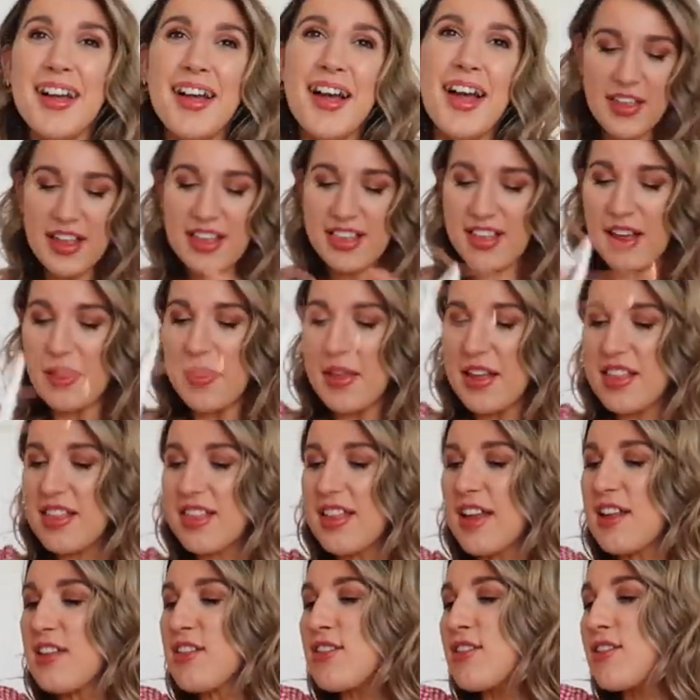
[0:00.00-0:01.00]
Things like this,
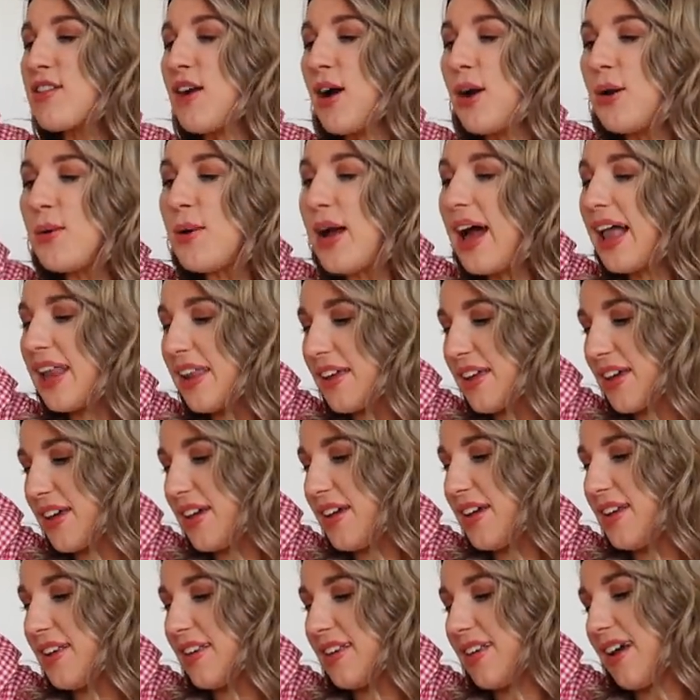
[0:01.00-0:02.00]
they're so
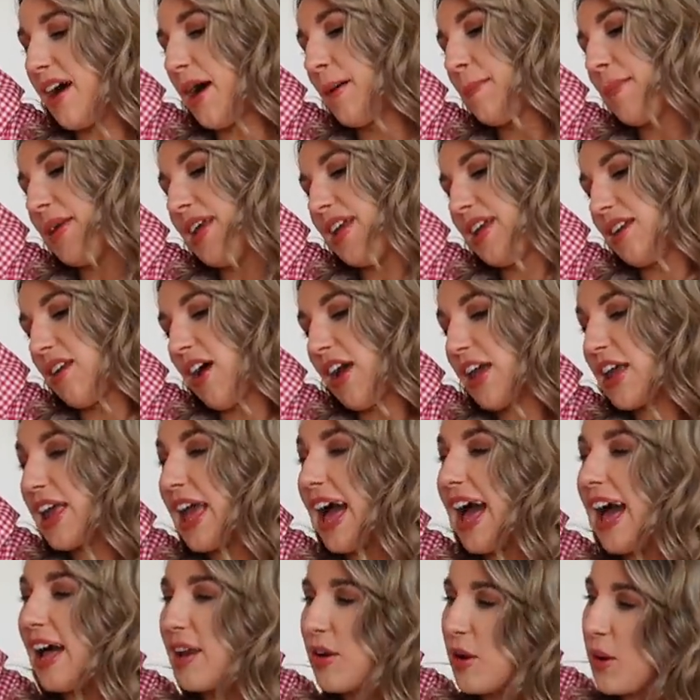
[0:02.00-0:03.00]
elegant. I mean, I
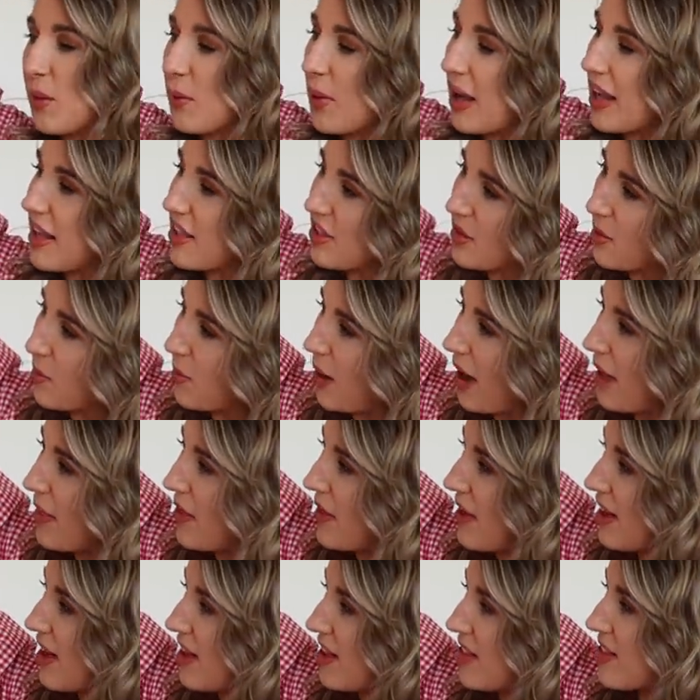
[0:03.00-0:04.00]
cannot wait to wear
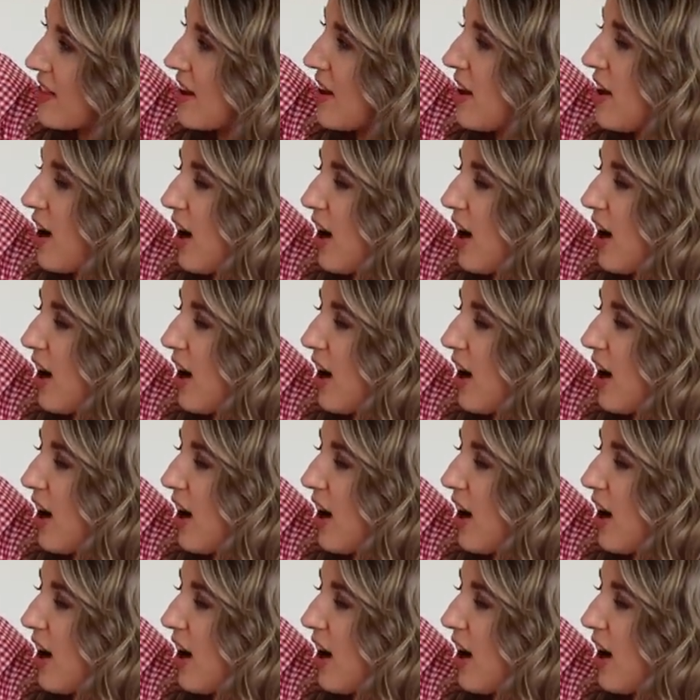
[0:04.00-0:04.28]
this.